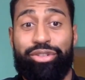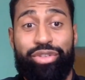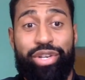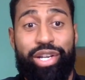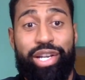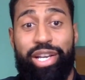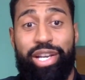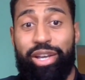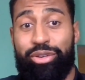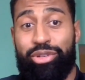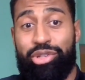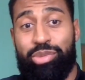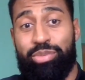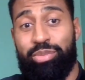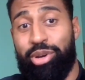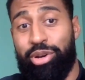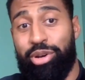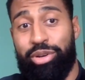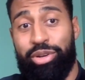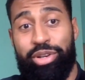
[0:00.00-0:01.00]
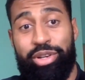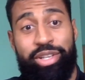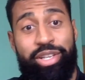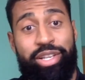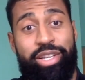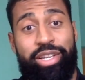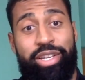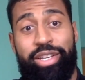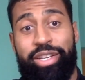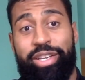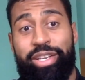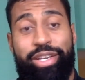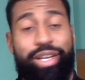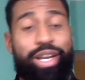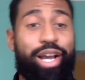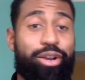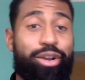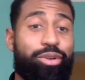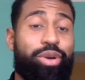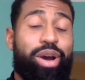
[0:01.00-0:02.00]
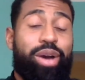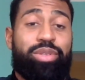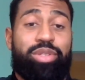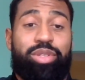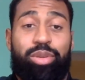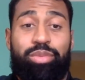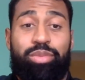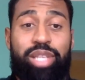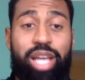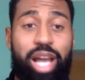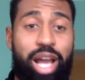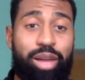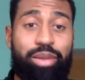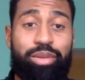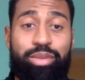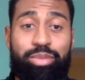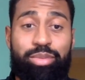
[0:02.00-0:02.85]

drink, I don't smoke. I go out sometimes,